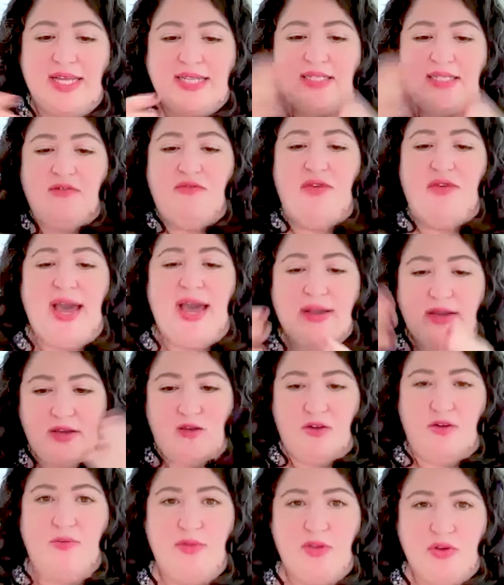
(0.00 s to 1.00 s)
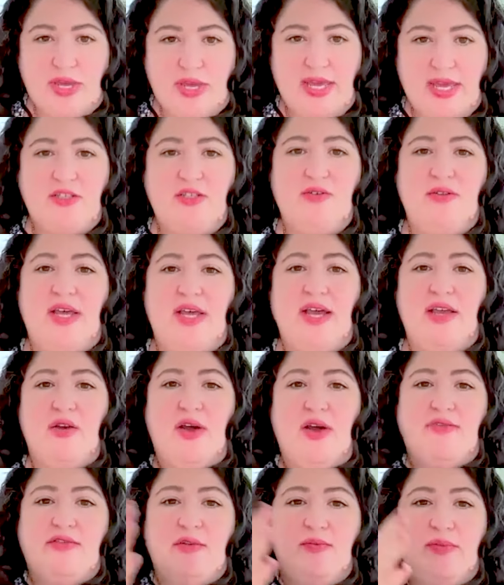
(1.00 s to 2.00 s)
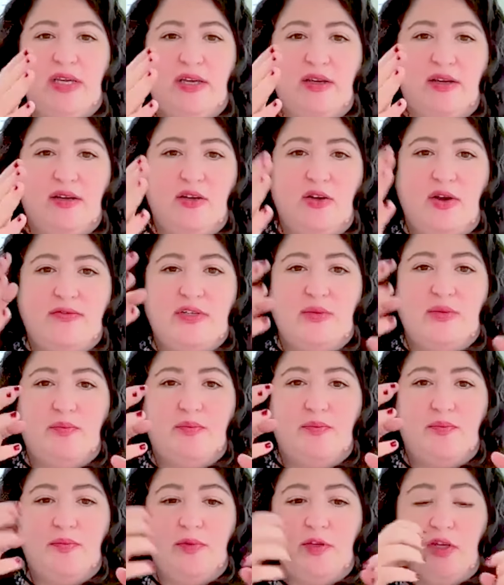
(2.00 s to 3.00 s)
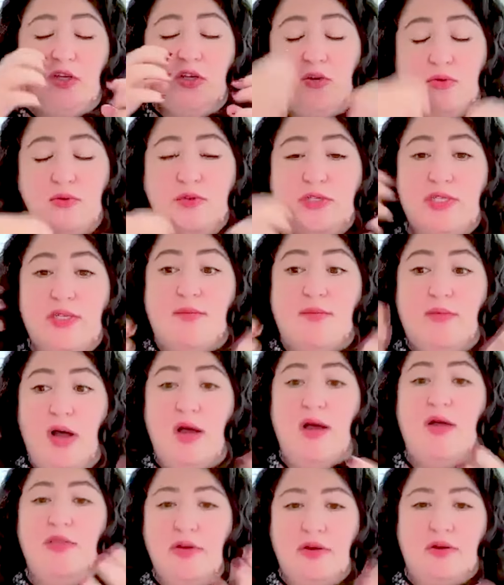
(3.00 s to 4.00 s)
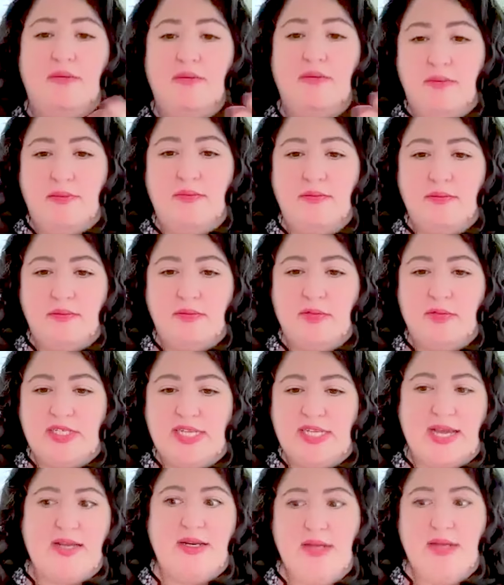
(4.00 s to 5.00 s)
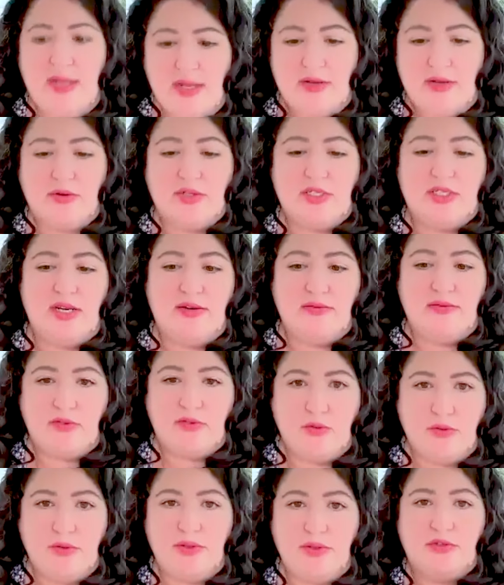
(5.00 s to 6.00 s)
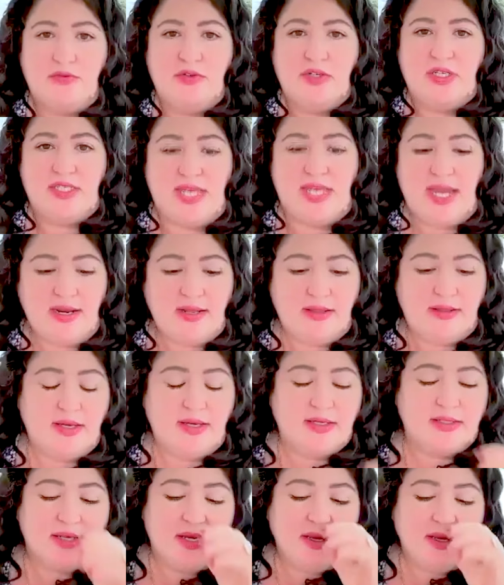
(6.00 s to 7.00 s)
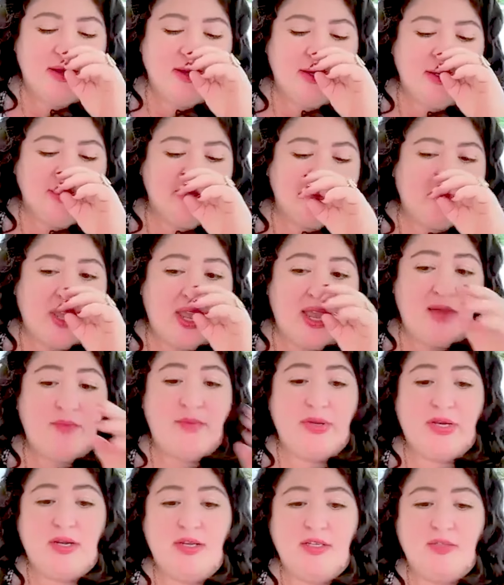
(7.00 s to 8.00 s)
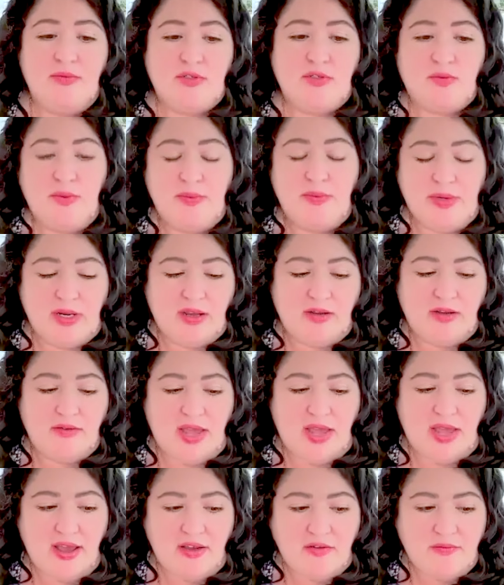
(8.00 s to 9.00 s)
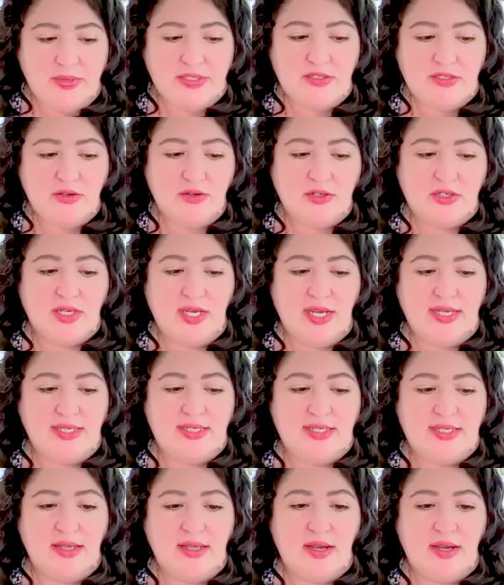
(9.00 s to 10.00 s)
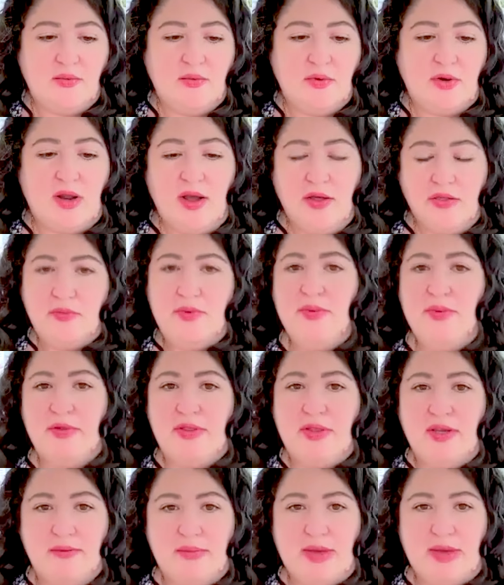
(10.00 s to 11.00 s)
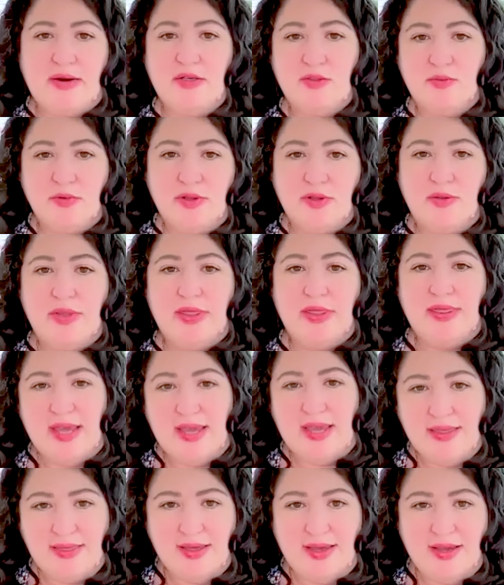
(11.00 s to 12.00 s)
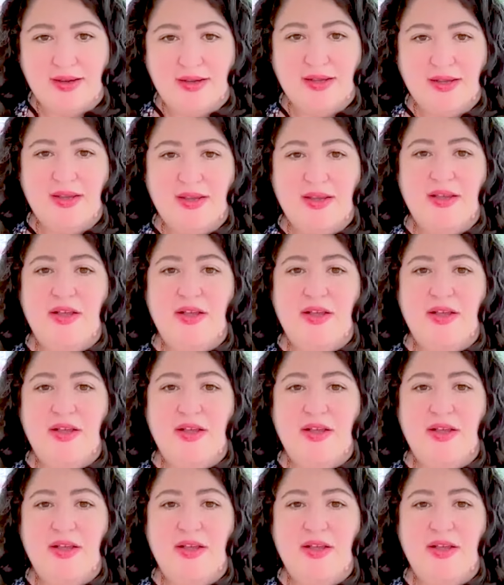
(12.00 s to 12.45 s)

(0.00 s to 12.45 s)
That's a vacuum. You can't do that. You have to use some other technique or set of tools for deciding things. And because most women have been socialized that like what other people think matters more than what they think,